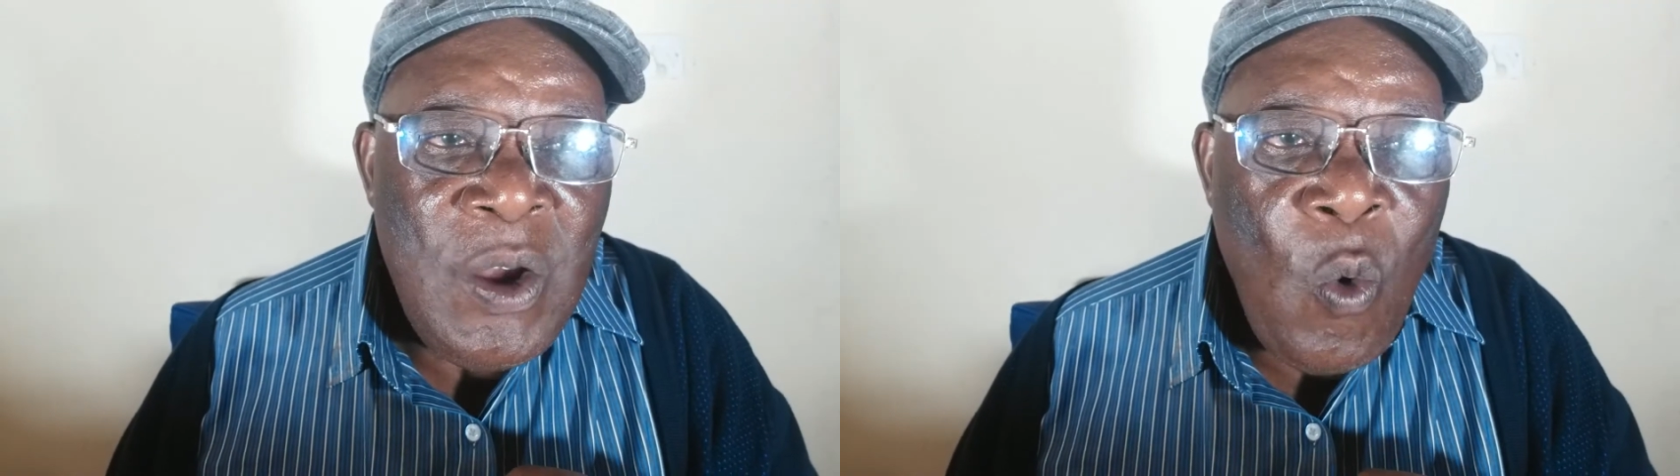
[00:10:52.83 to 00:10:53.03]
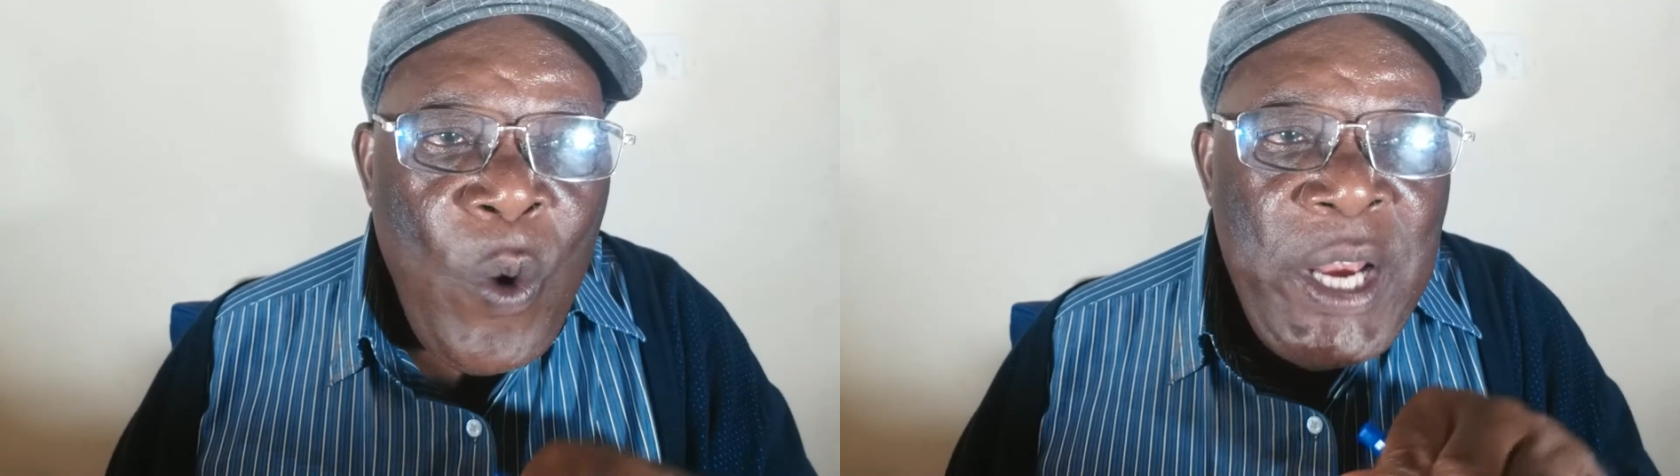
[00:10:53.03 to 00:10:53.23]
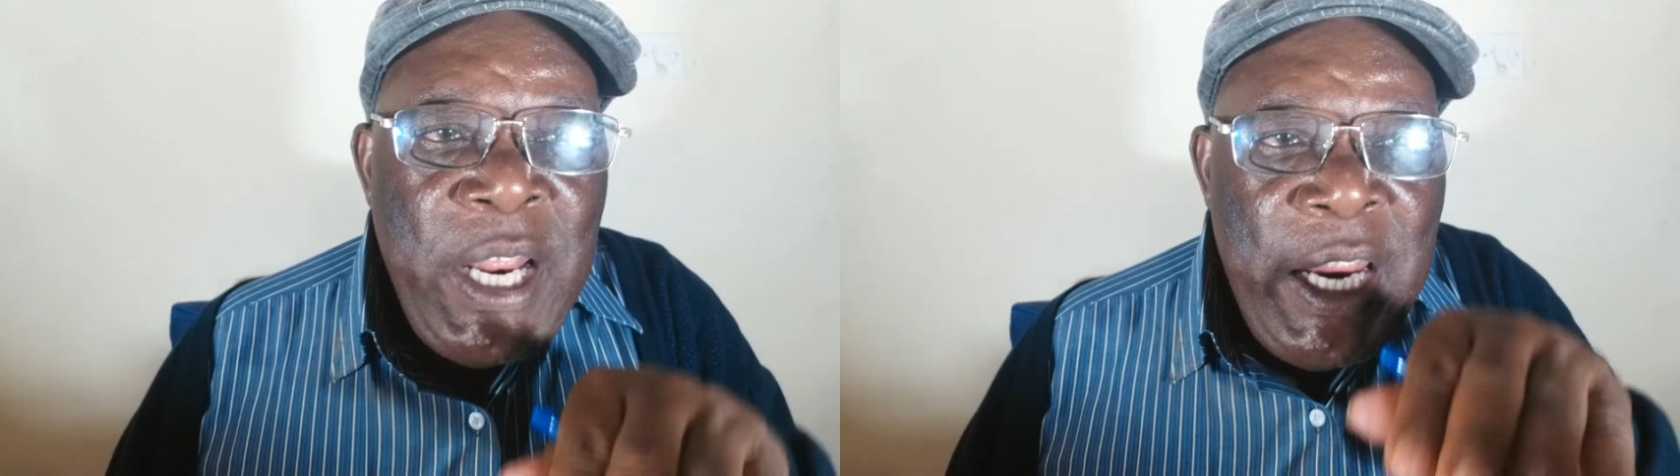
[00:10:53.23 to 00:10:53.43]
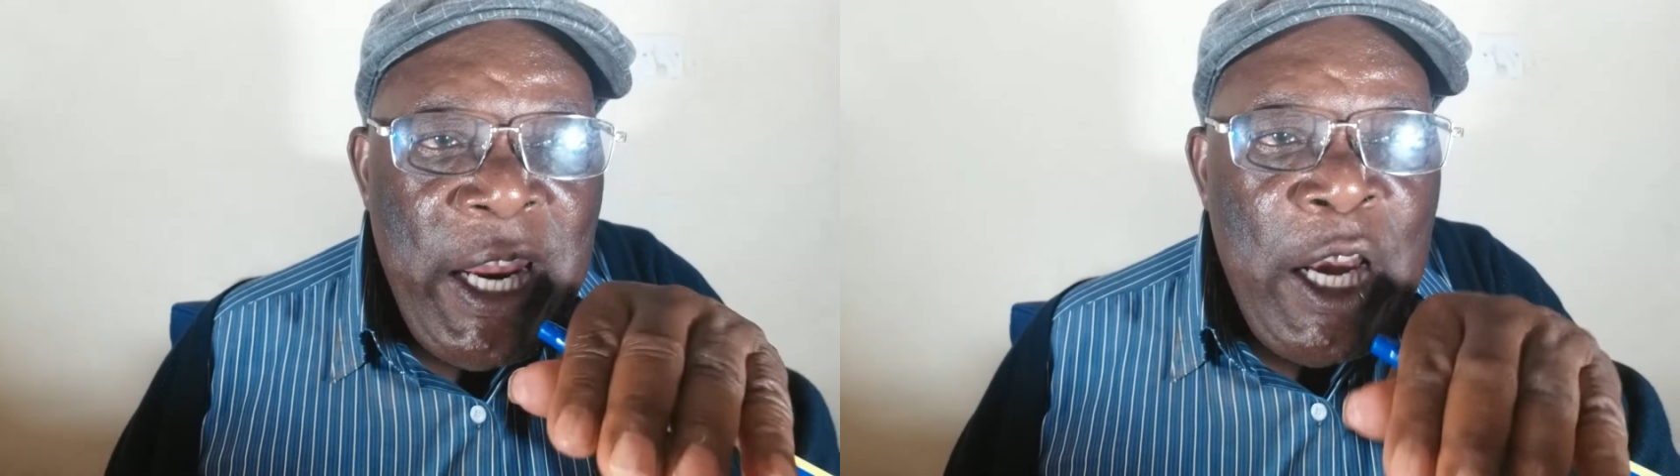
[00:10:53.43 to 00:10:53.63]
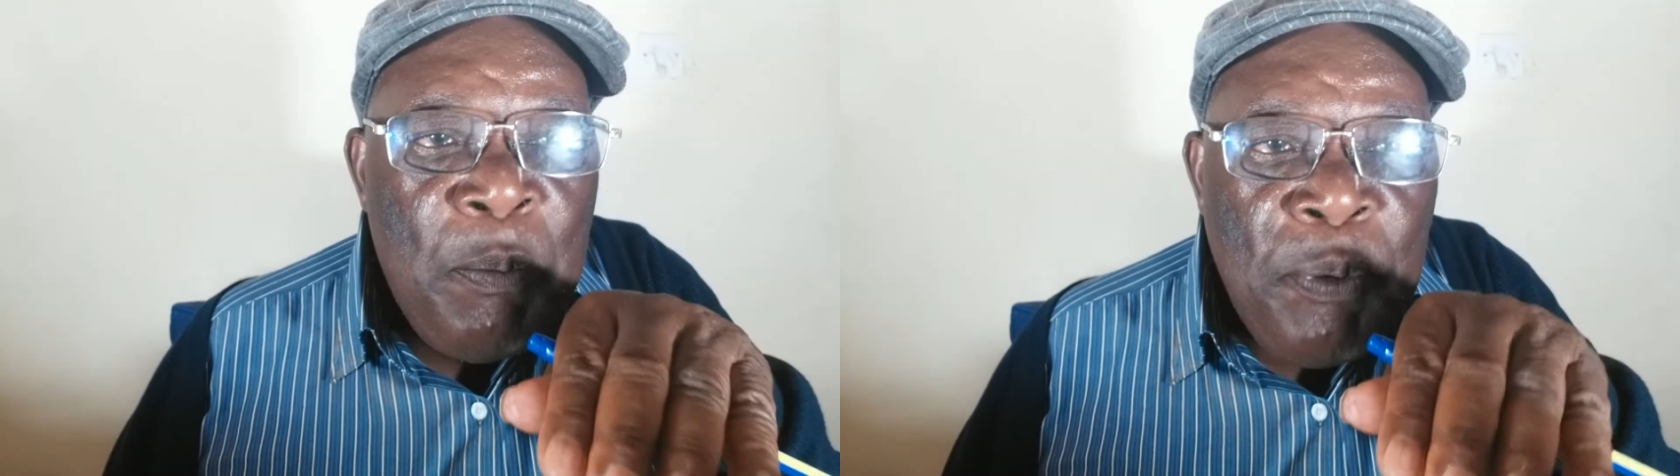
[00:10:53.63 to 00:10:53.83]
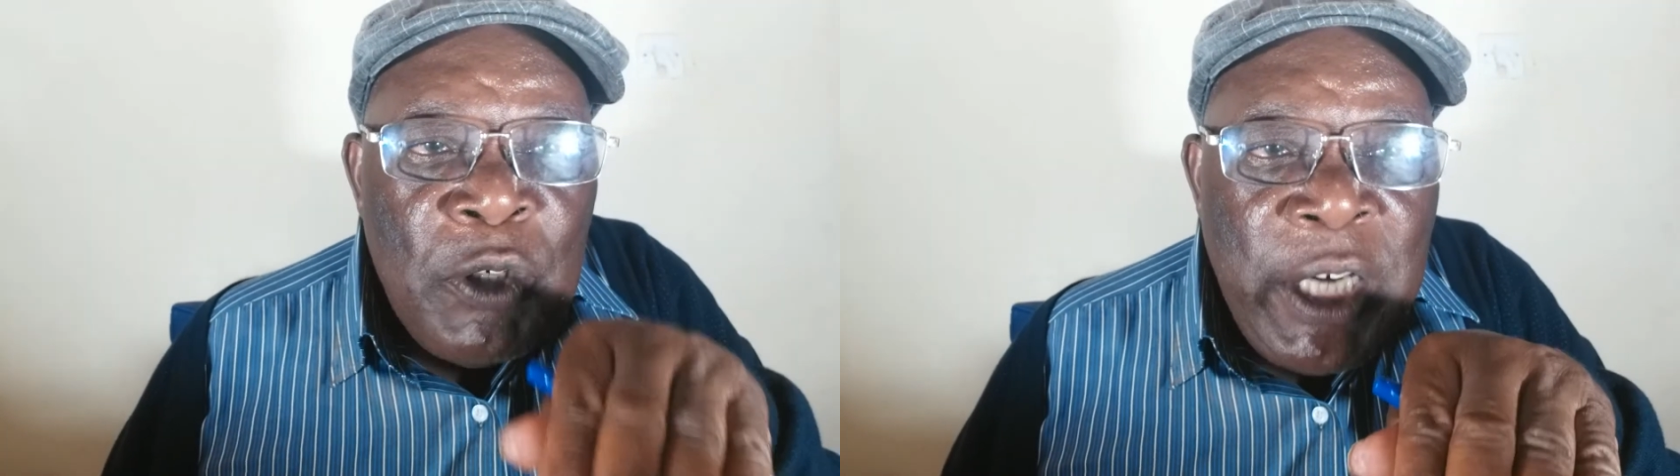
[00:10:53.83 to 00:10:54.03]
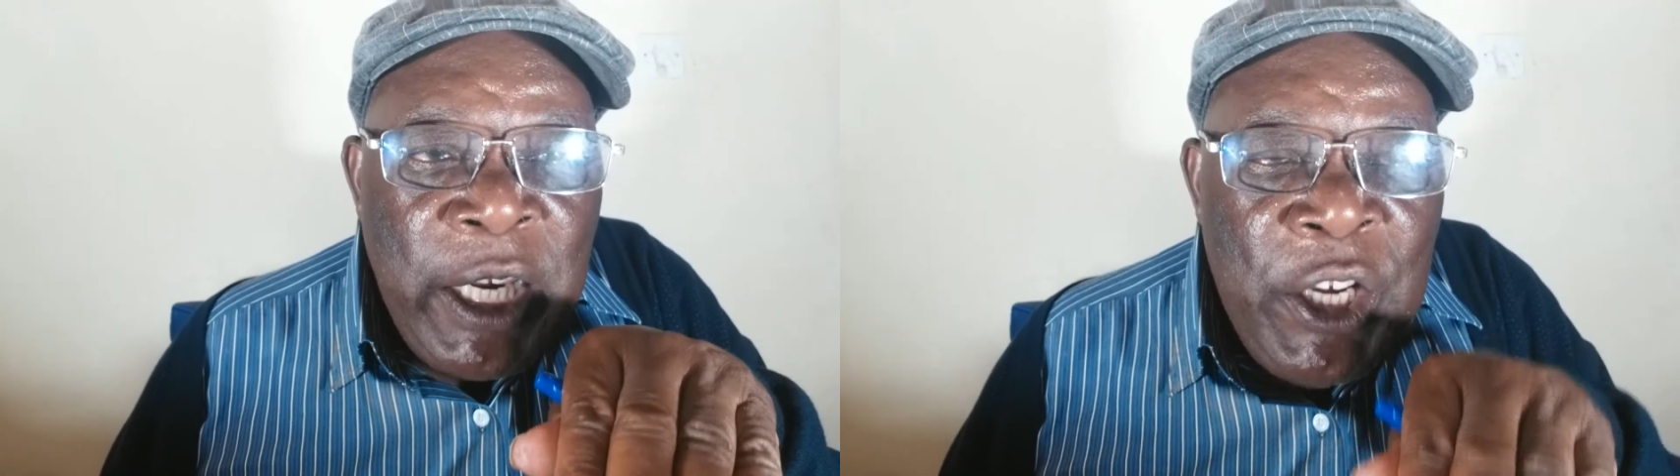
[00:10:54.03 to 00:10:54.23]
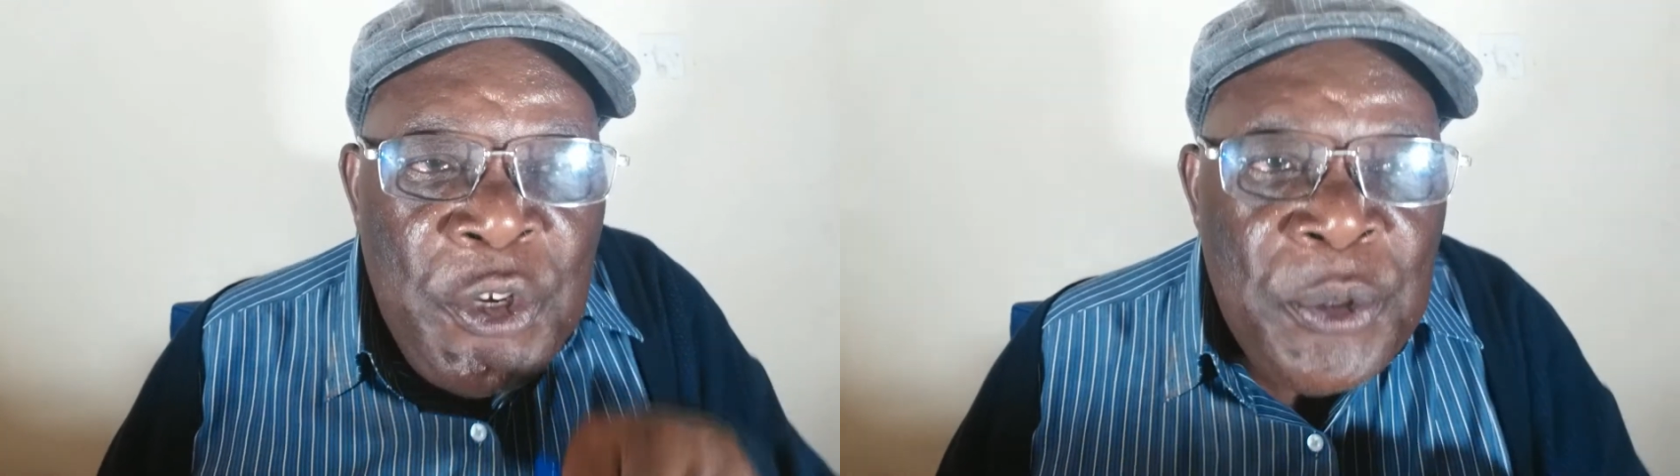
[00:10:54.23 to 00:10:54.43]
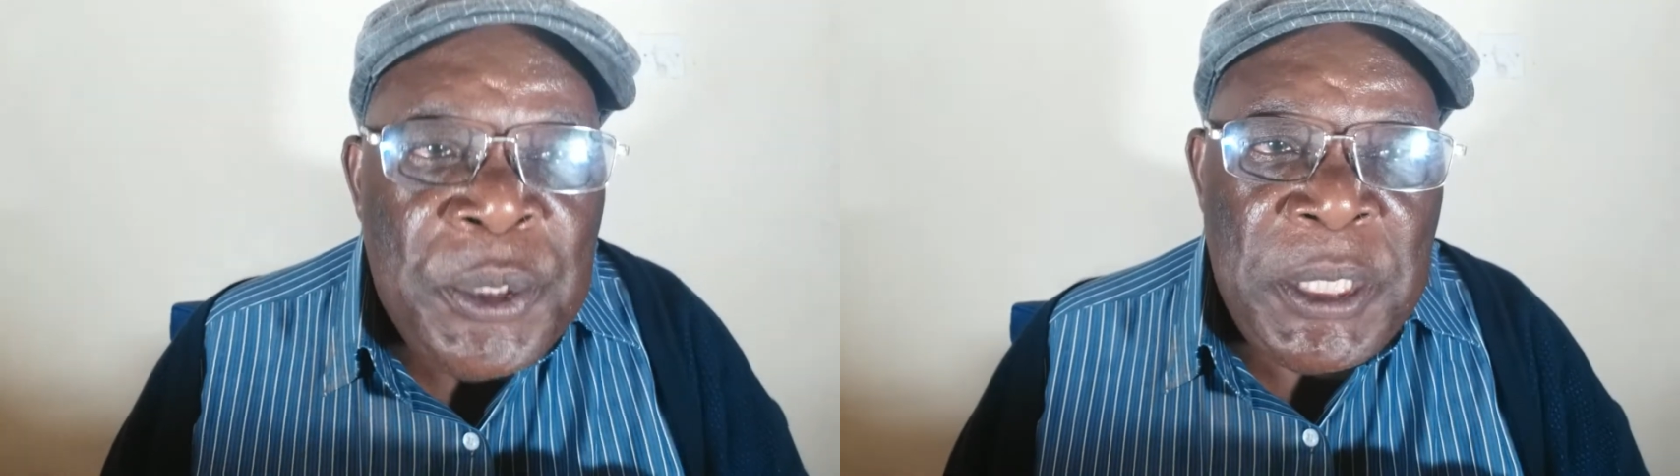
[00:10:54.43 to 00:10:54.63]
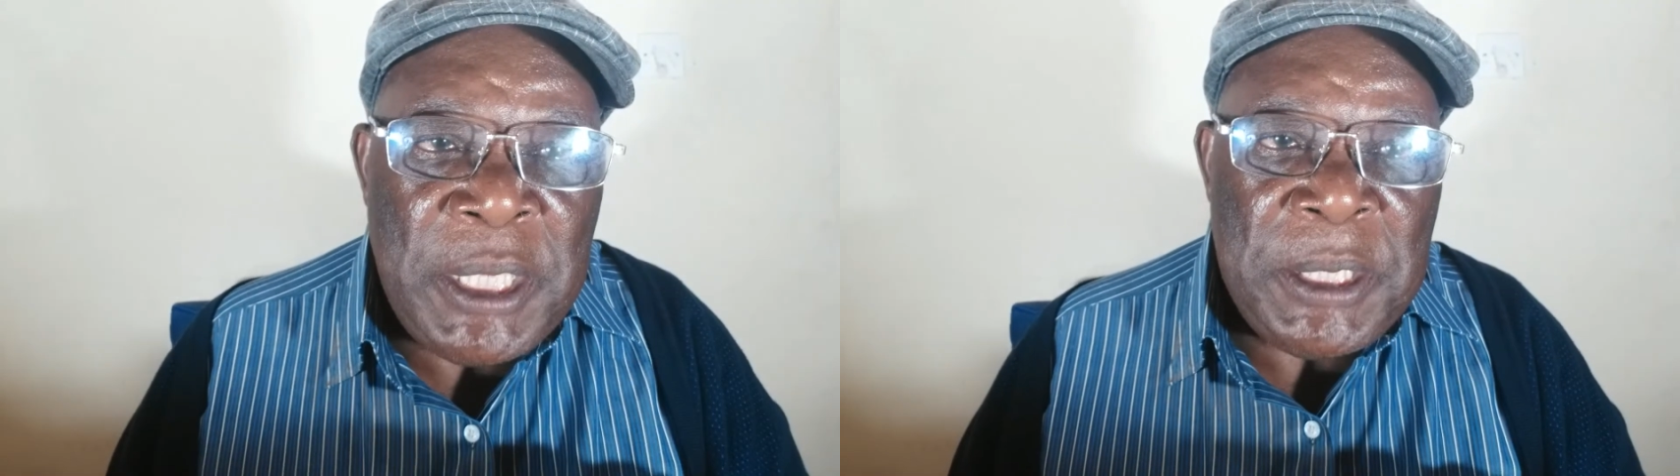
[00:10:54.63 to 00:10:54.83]
when the input
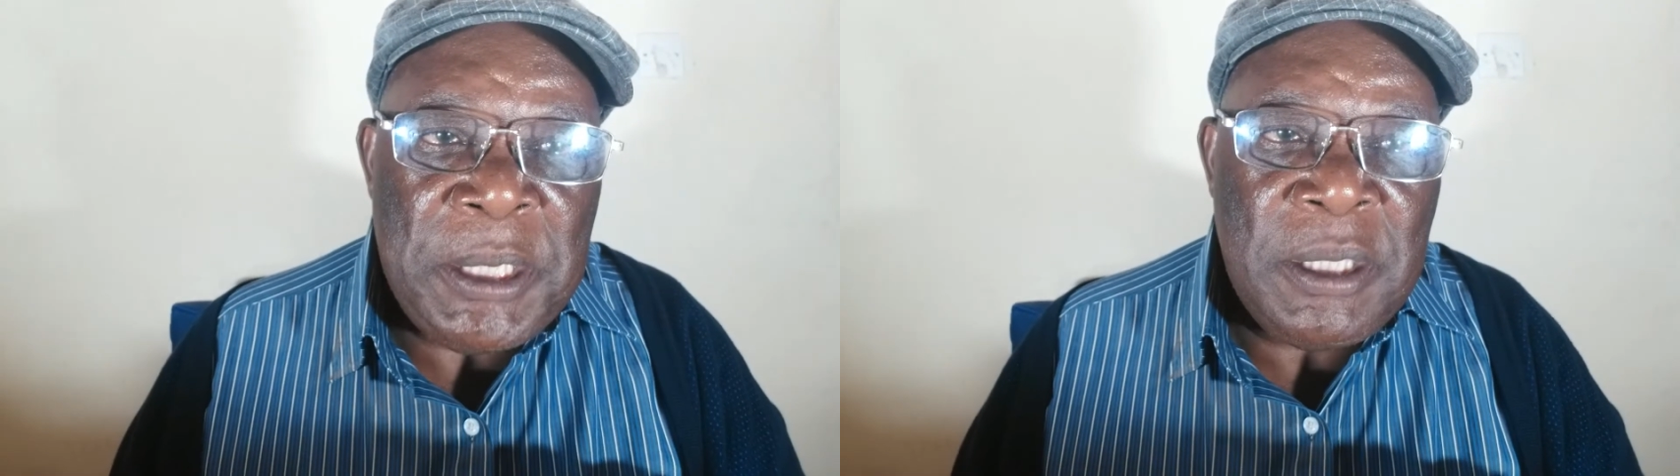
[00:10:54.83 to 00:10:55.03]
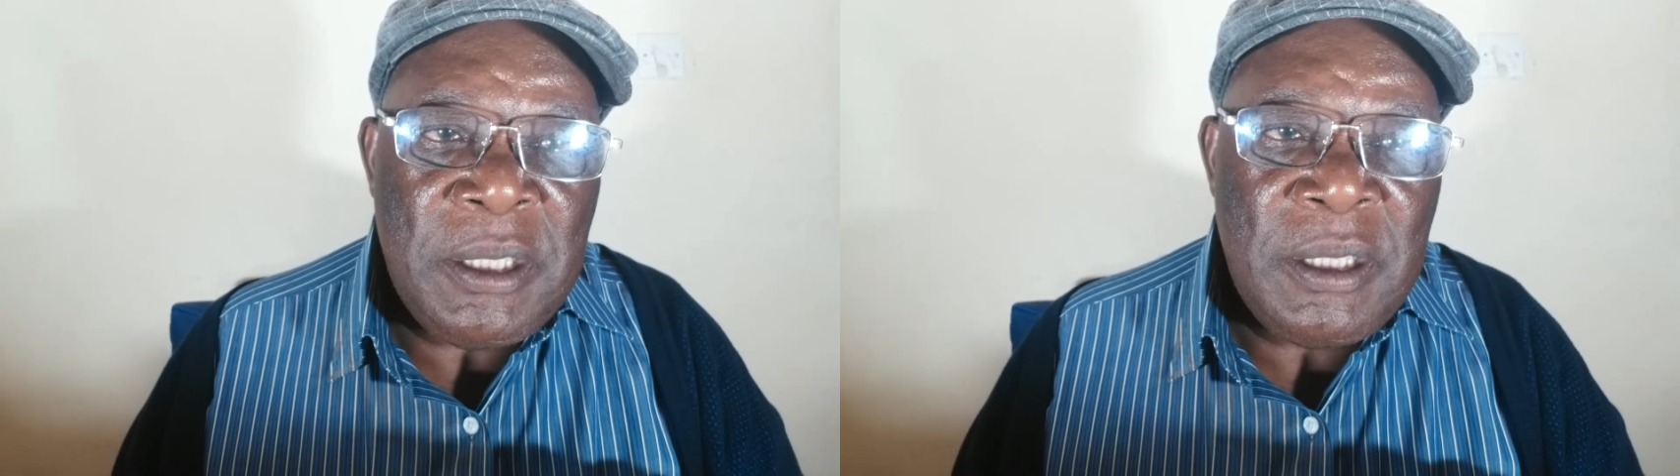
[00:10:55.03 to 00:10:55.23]
reduces